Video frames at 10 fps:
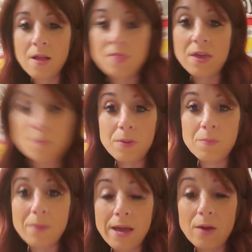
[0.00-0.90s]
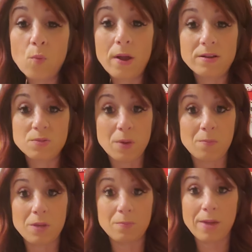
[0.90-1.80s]
the beanbag, where is my
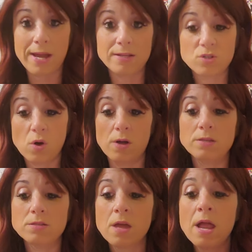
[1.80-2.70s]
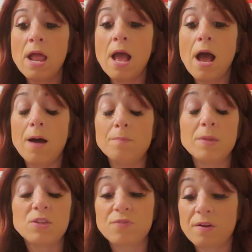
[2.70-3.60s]
beanbag toss,
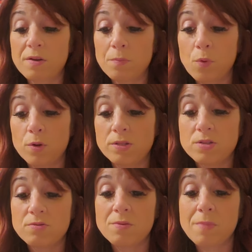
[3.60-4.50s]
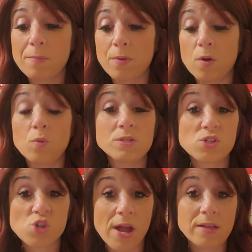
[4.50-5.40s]
it's very important to remember, was the
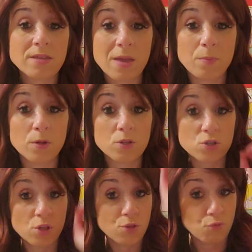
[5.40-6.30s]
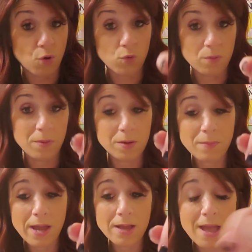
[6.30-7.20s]
child able to throw the
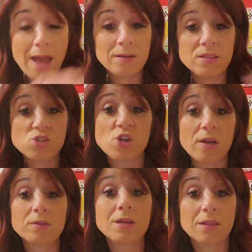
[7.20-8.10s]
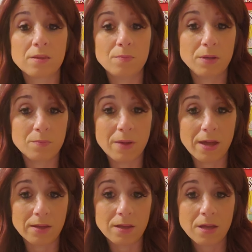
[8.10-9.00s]
beanbag? How did the child get the
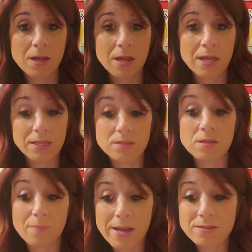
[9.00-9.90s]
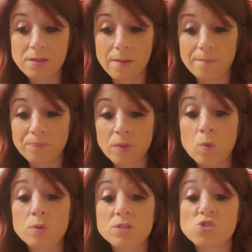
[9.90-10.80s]
beanbag into the basket?
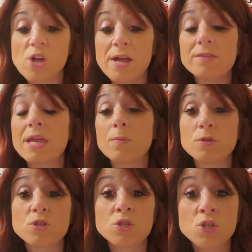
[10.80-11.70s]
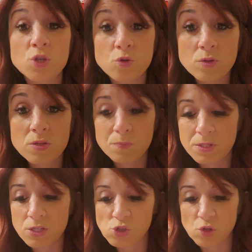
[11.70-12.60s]
Was the child able to use
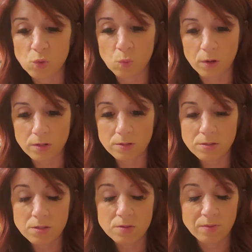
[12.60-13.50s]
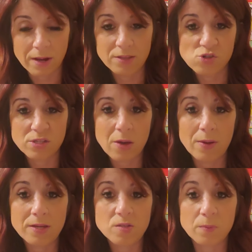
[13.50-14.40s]
positional words, right? Just how I
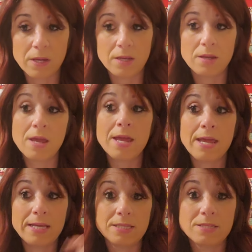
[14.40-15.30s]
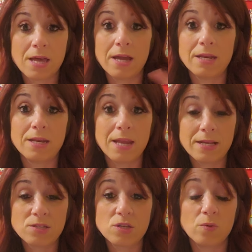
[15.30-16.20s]
explained, inside,
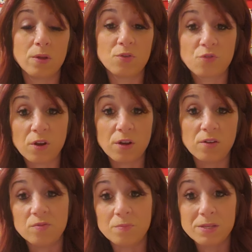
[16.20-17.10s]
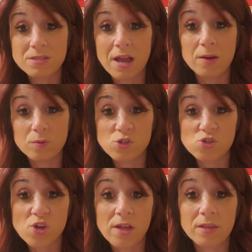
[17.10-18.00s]
next to, in front of, beside. Was your
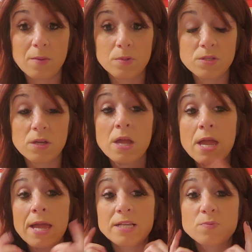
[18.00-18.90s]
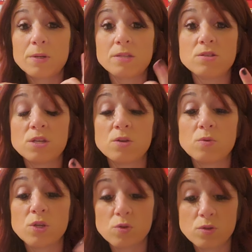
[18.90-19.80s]
child able to explain to
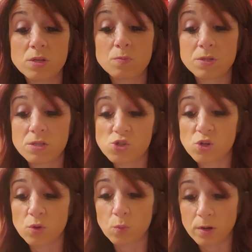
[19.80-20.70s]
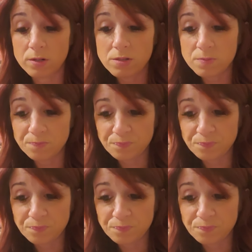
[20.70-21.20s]
you using positional words?